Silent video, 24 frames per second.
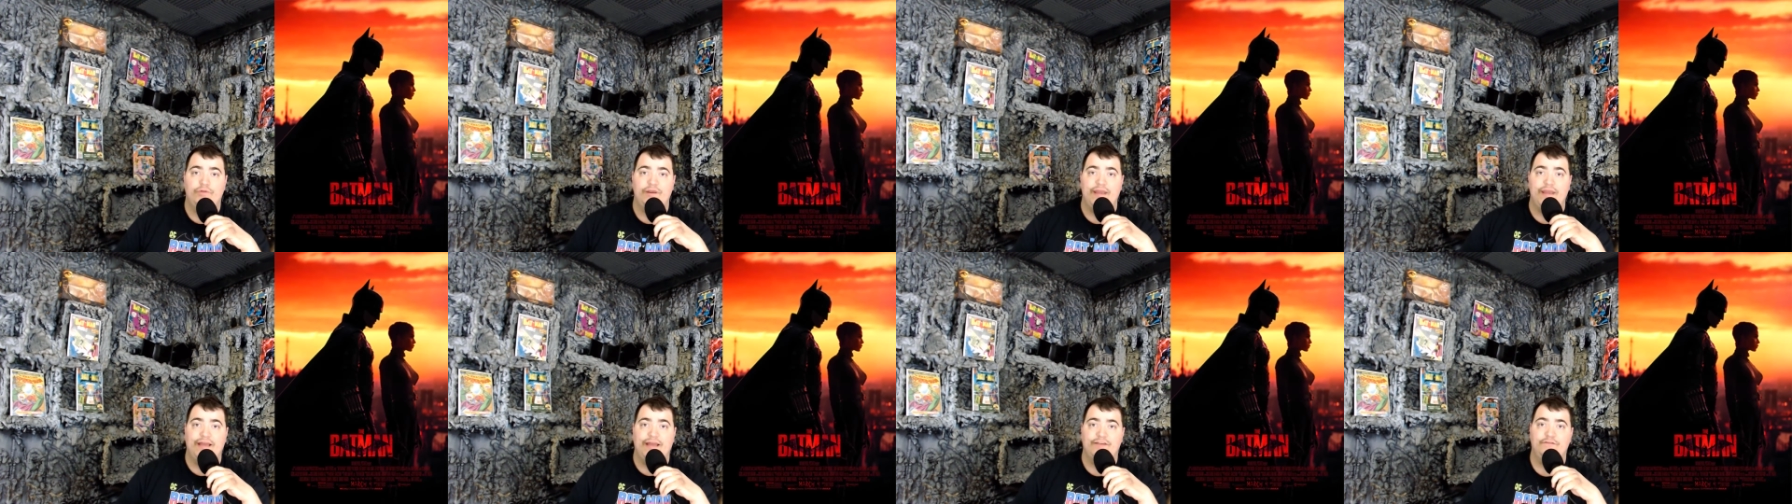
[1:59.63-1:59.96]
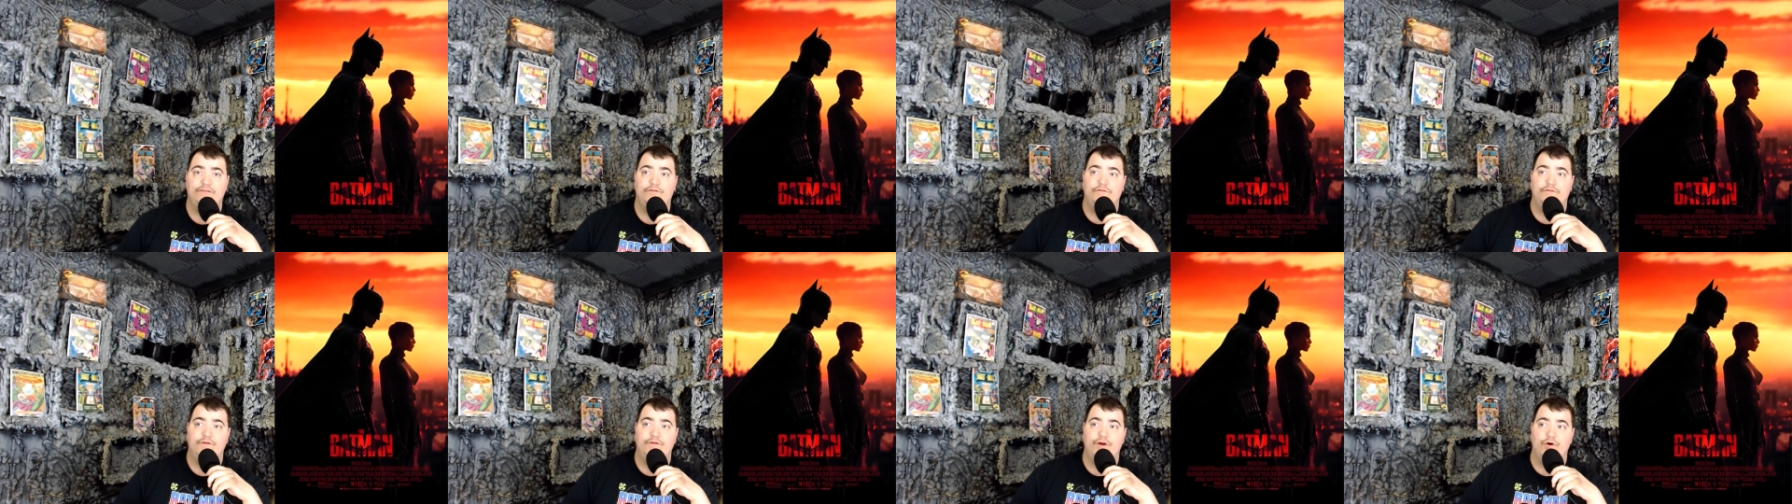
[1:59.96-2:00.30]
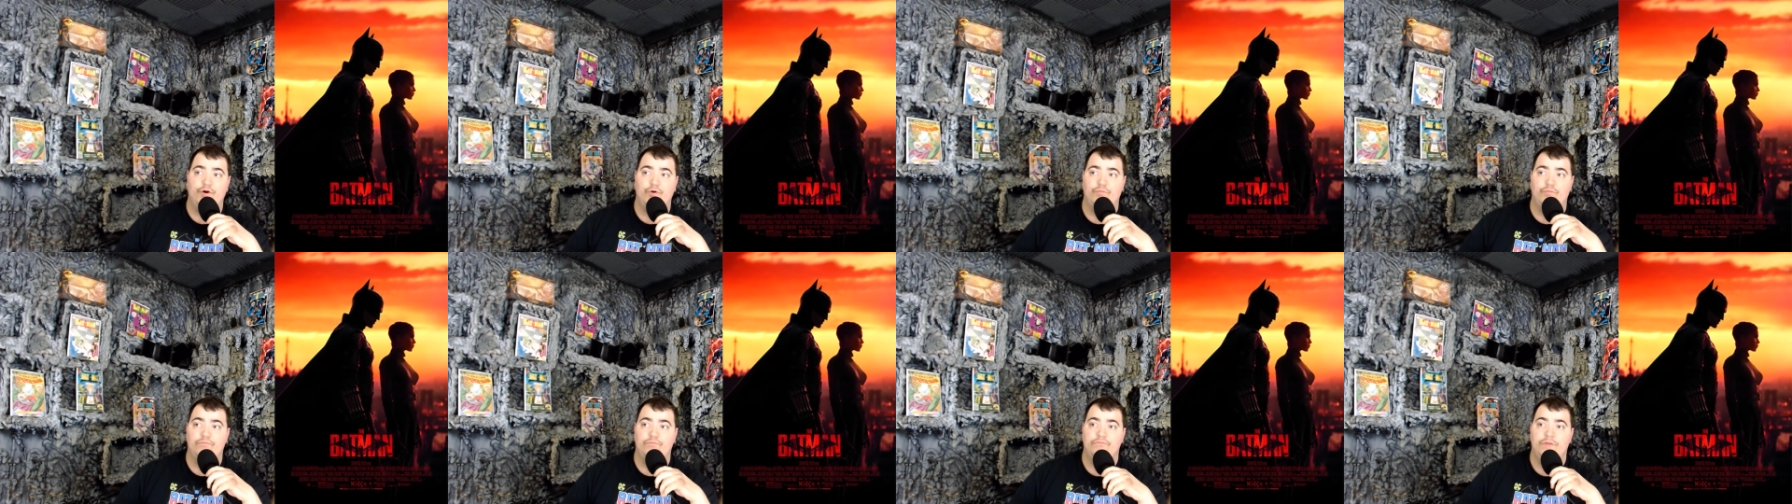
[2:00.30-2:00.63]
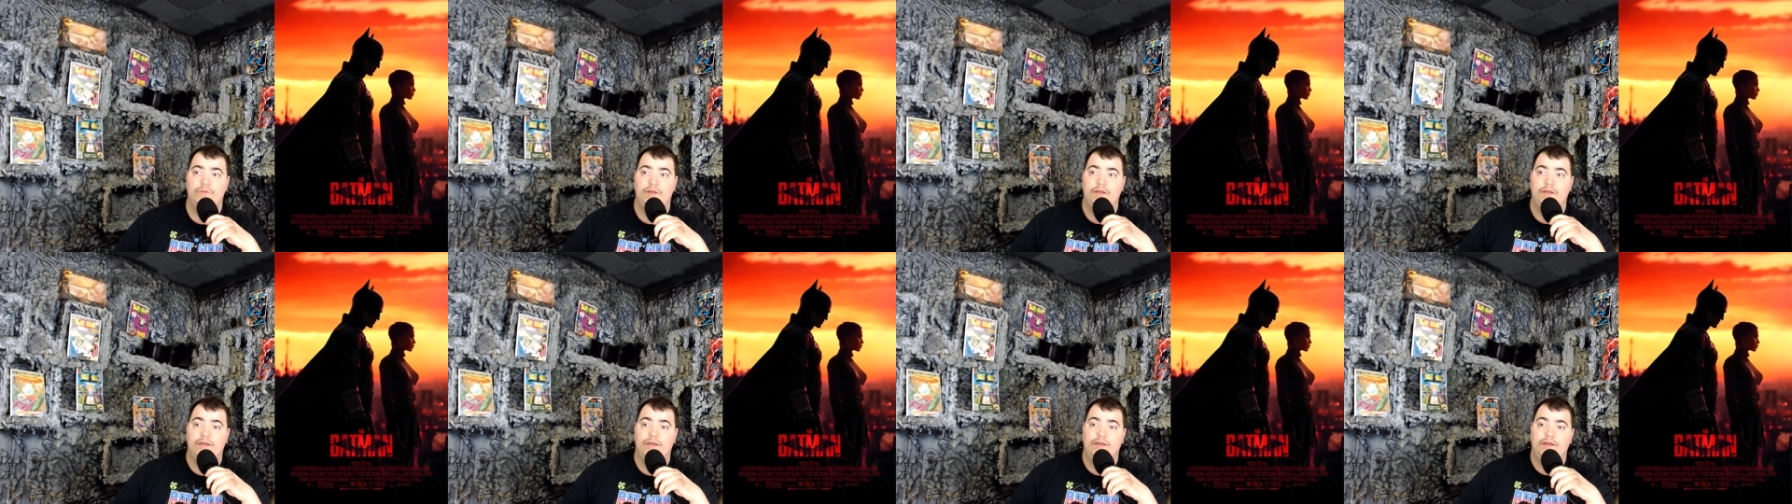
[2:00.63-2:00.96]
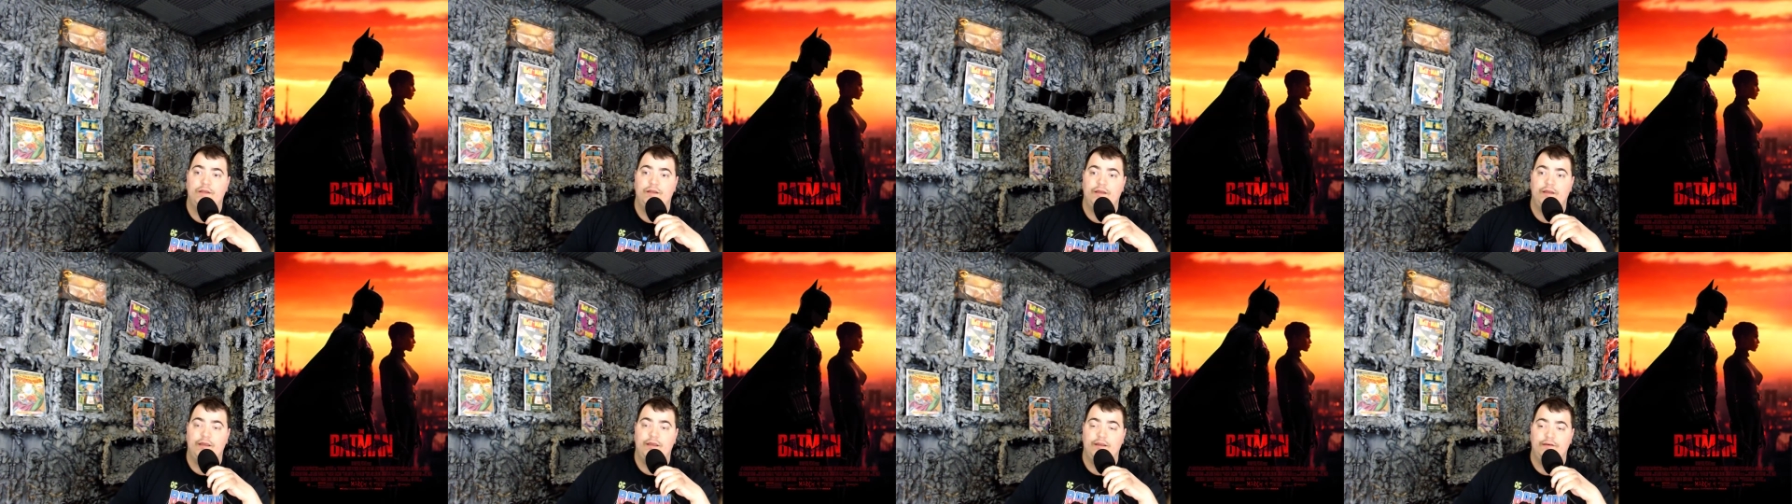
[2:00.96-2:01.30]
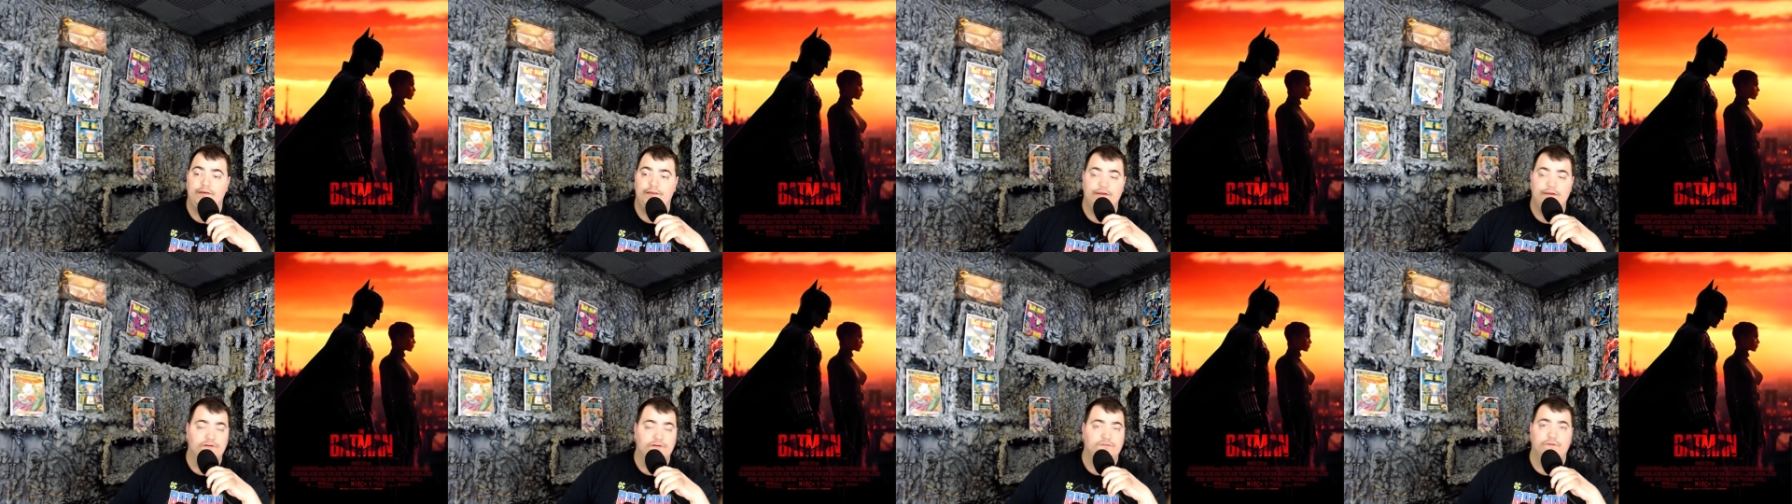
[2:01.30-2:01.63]
next film
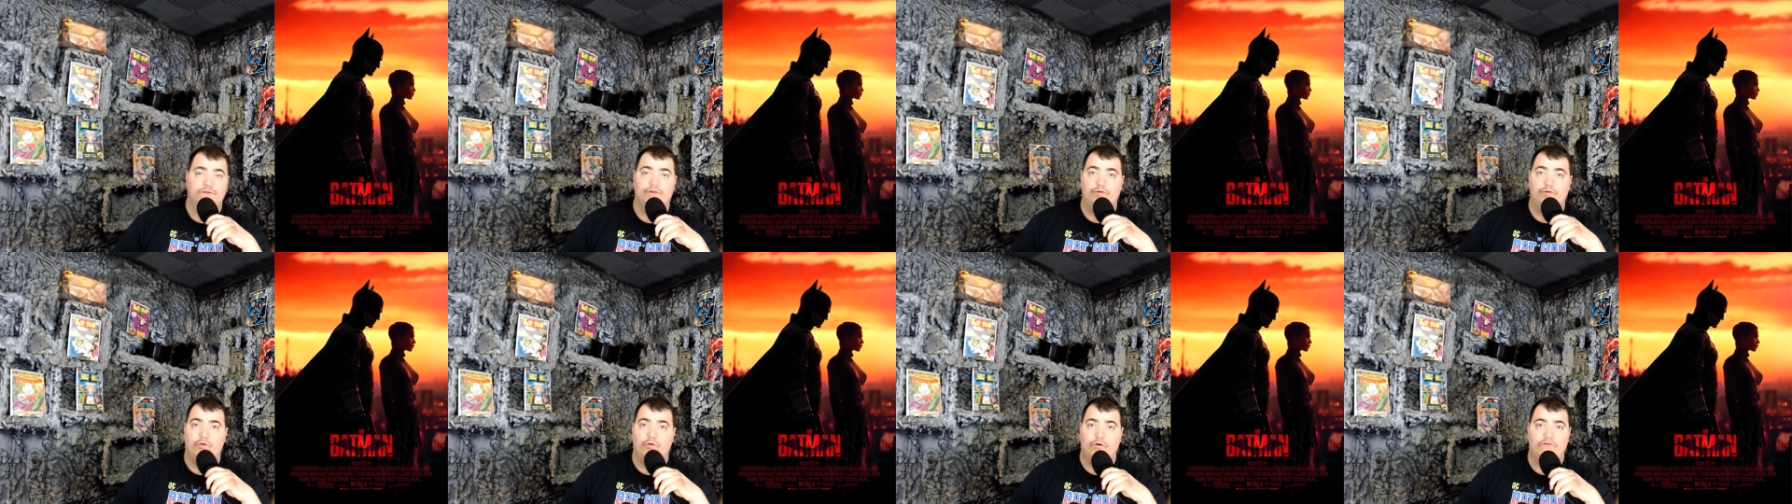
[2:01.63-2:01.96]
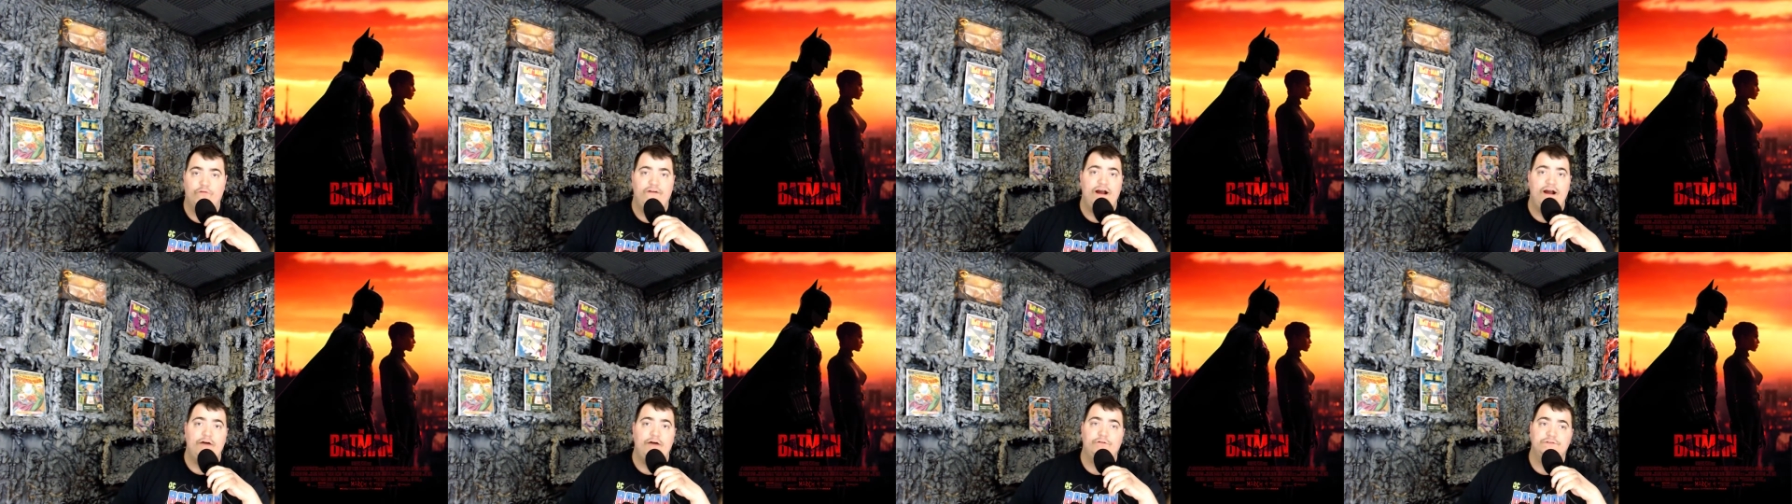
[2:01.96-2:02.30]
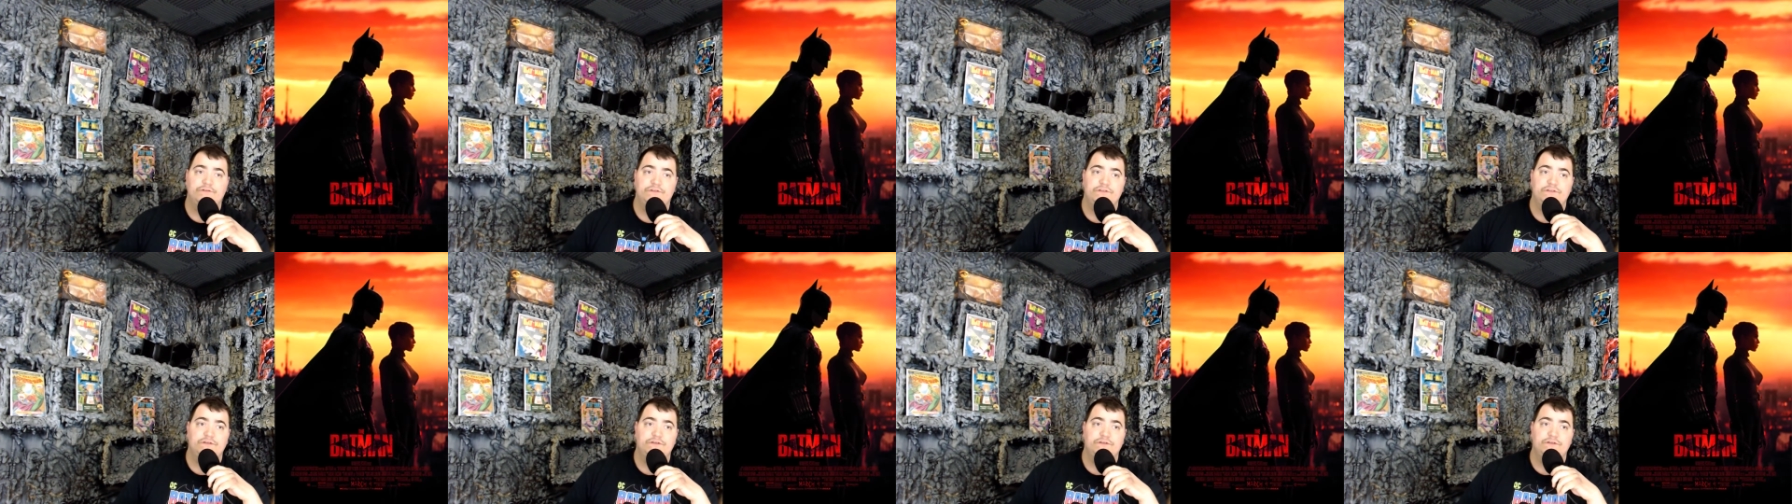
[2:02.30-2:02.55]
deals with the Court of Owls.